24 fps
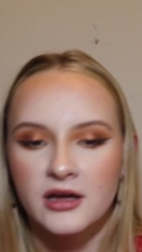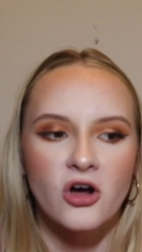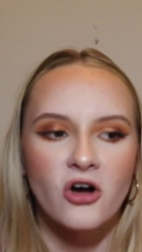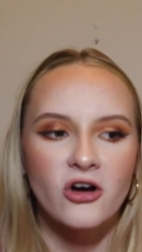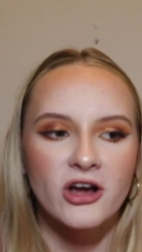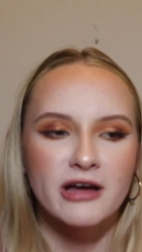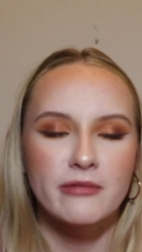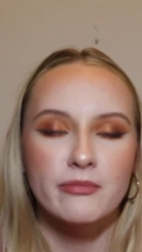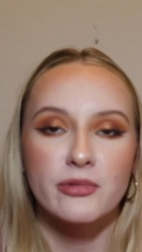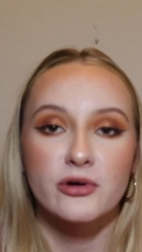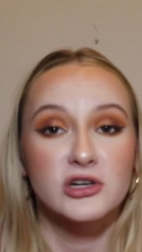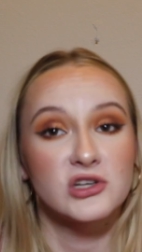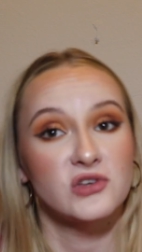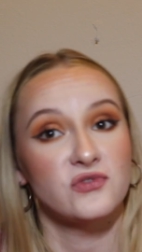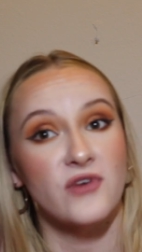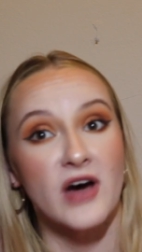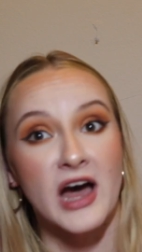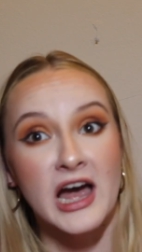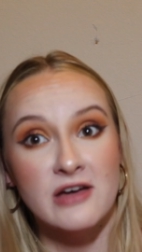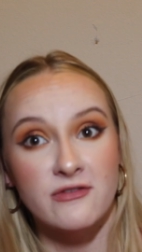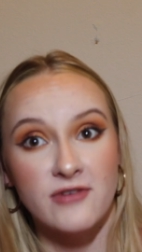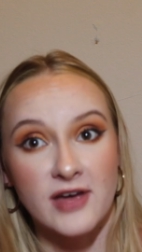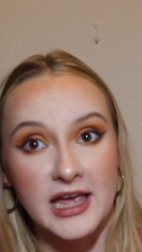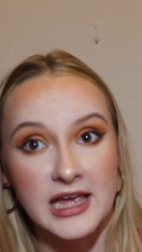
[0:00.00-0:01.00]
Dahlkemper is
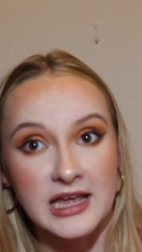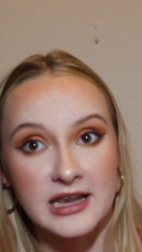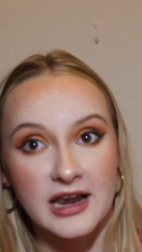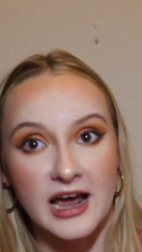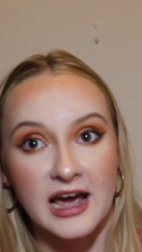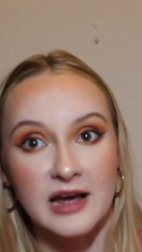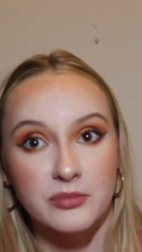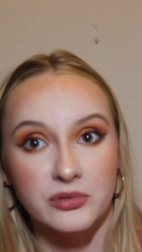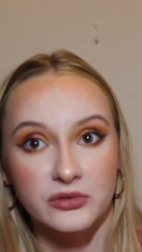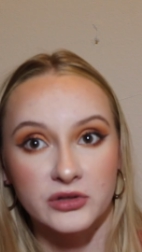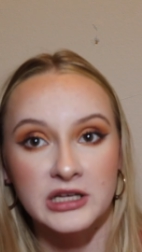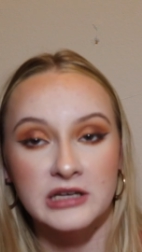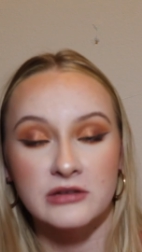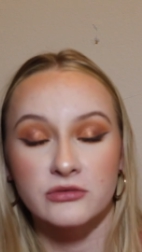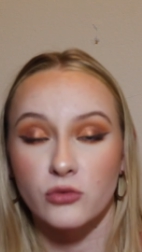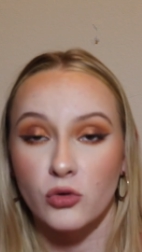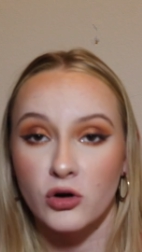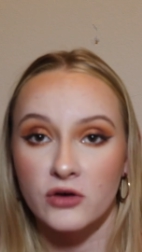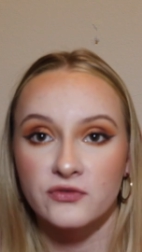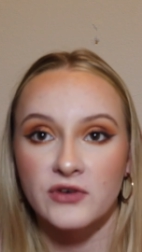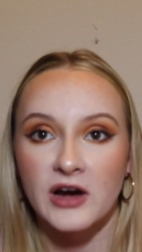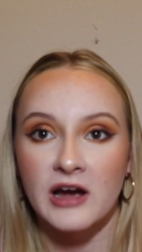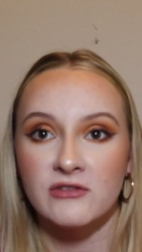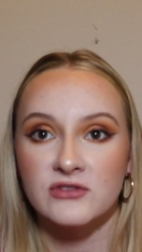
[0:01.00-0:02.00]
5'8", I believe,
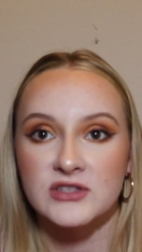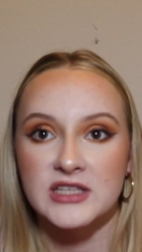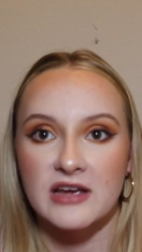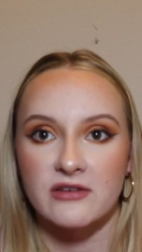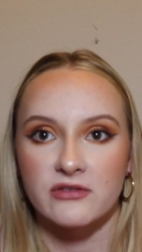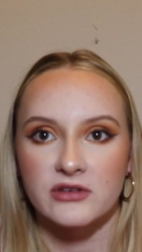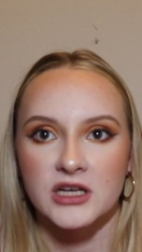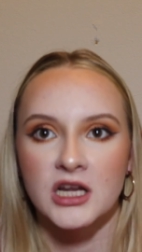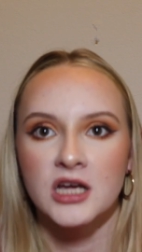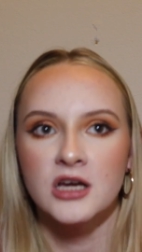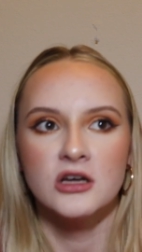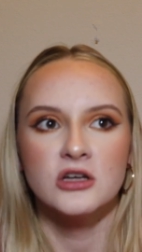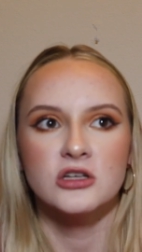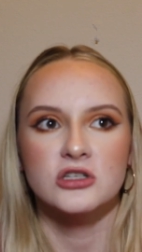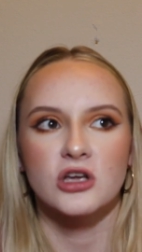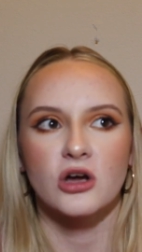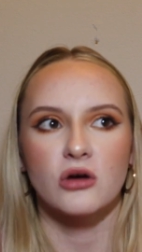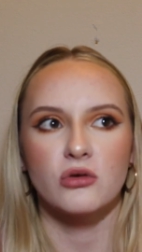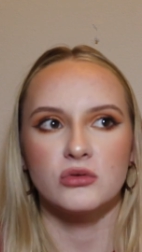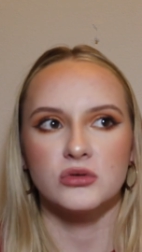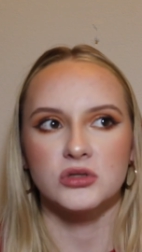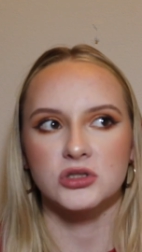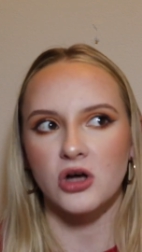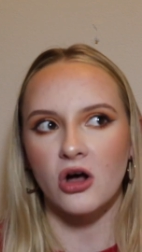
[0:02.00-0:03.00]
or 5'7".
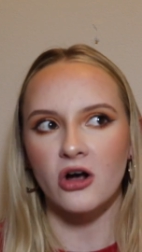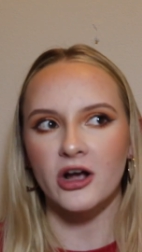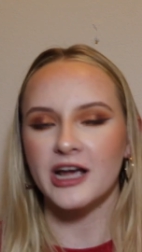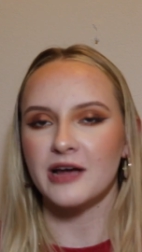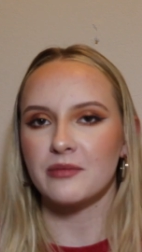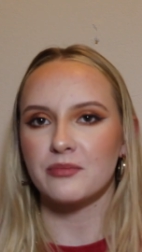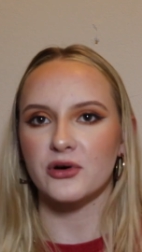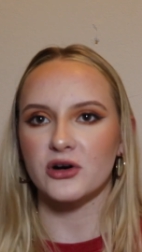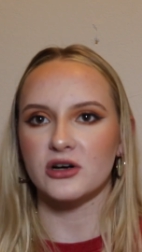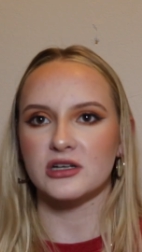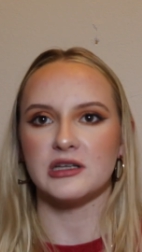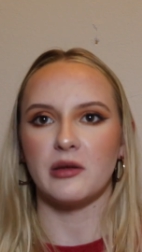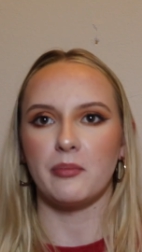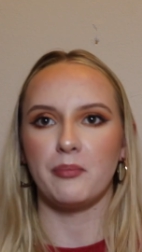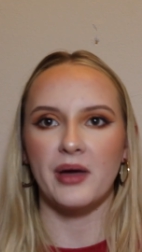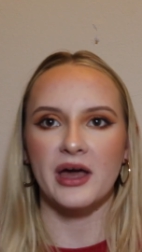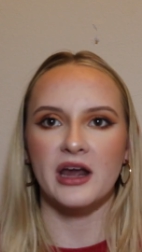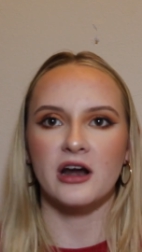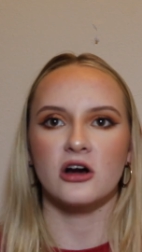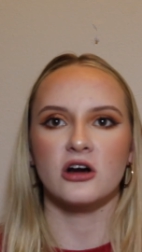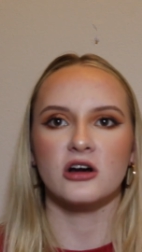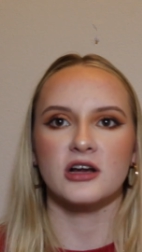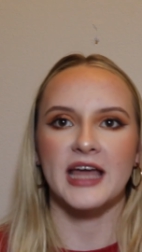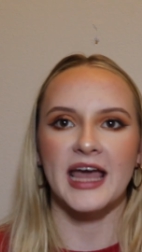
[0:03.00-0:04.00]
So Dahlkemper is a
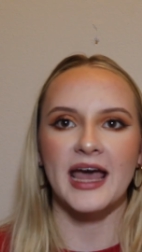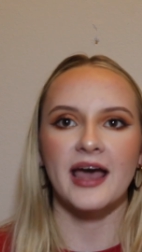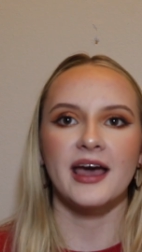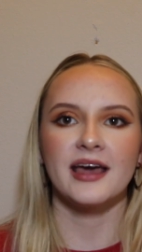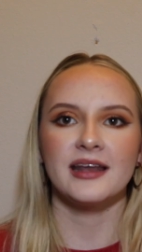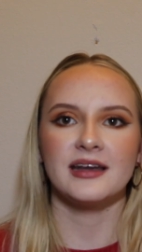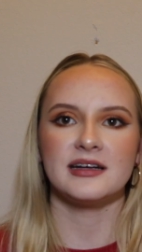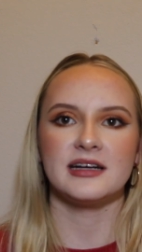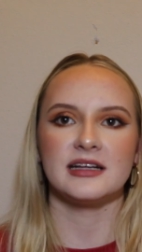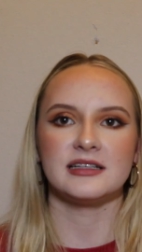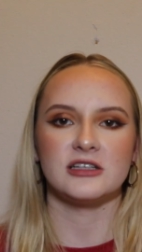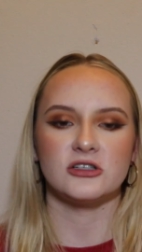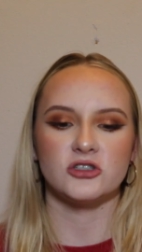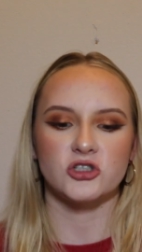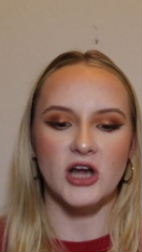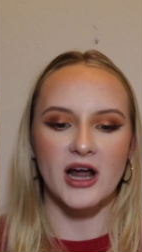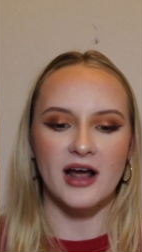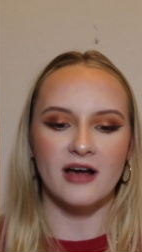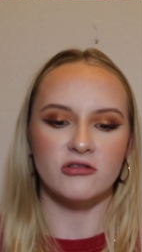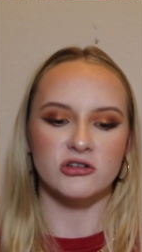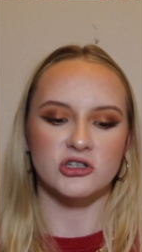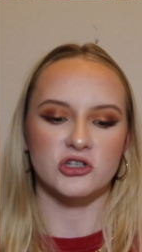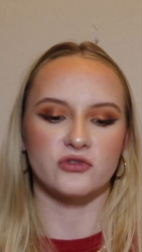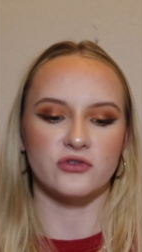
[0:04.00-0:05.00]
better candidate to
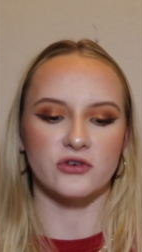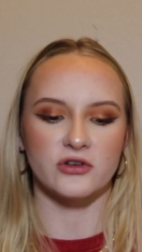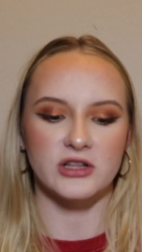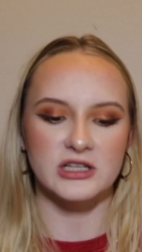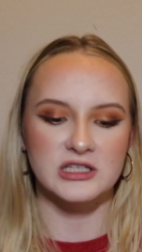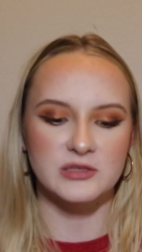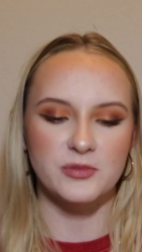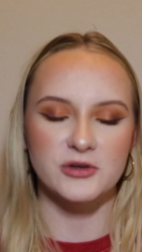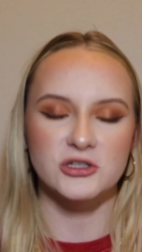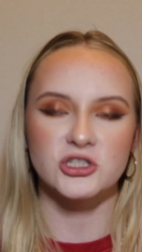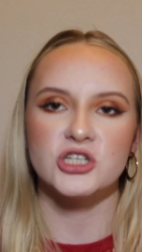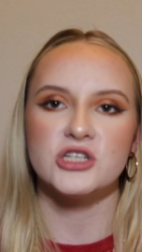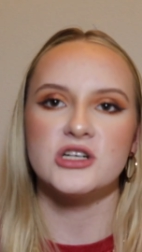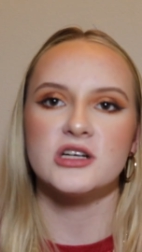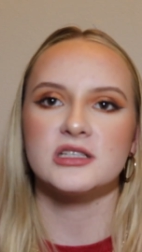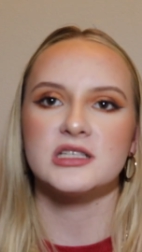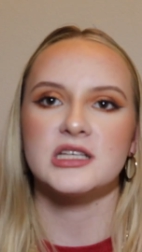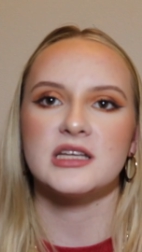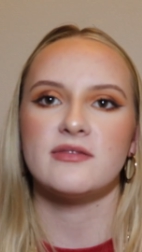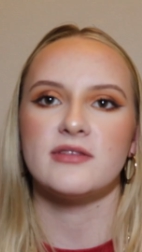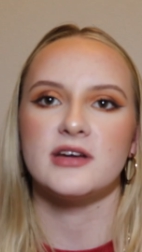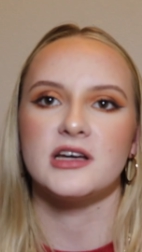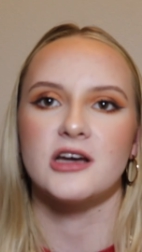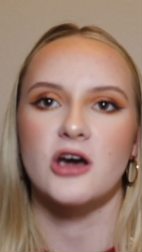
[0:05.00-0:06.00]
challenge for this, but she
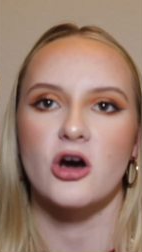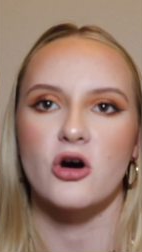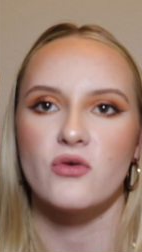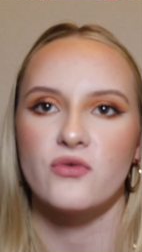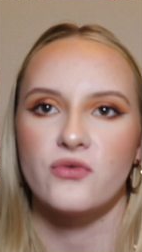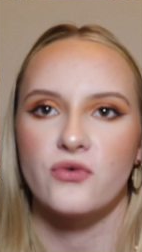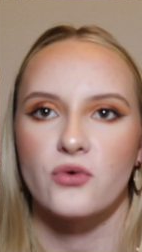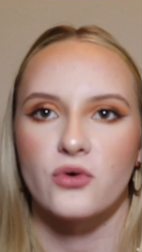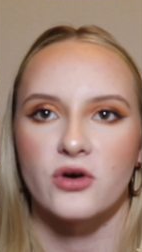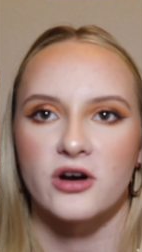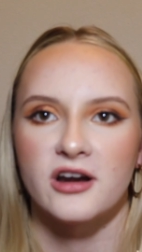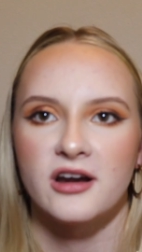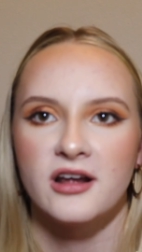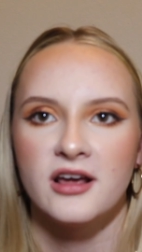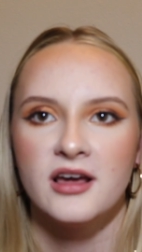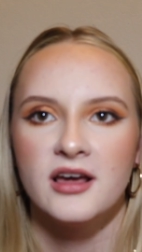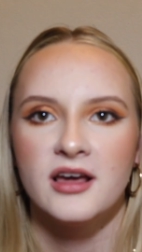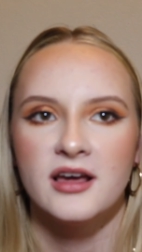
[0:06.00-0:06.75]
doesn't even go for it.